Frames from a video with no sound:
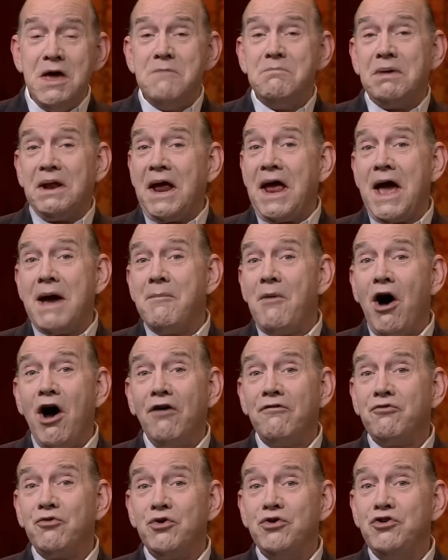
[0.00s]
But hey, I'm
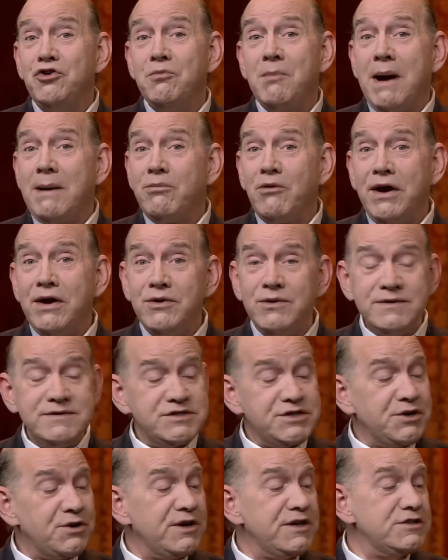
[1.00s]
offering you my brand new
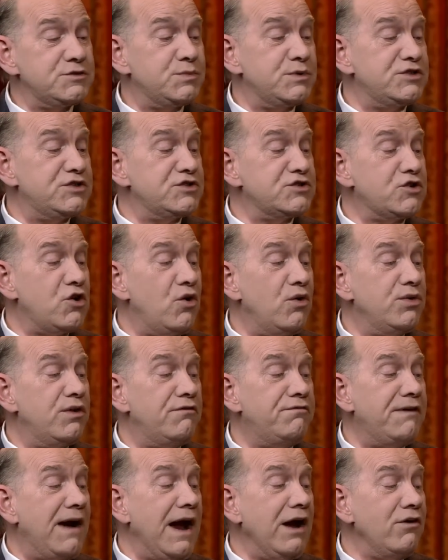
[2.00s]
series, which is called The
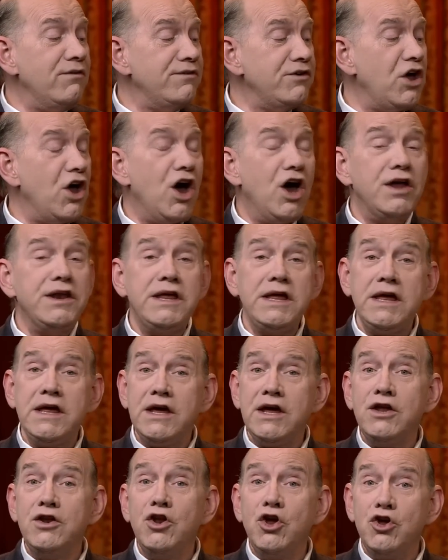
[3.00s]
Fire of God
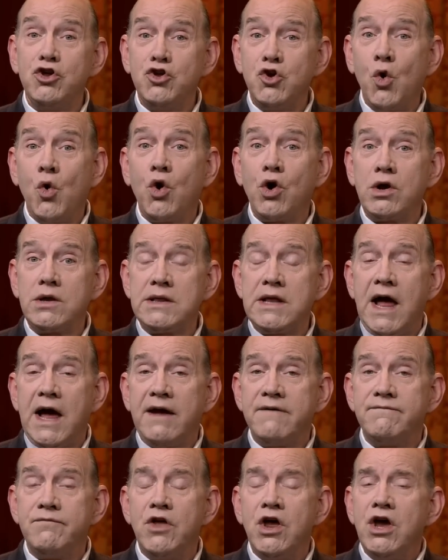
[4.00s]
in Your
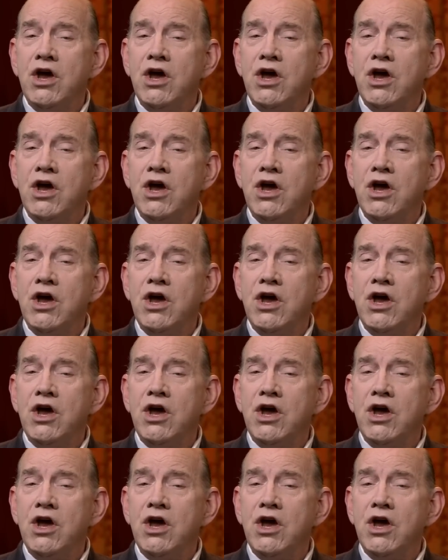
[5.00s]
Life.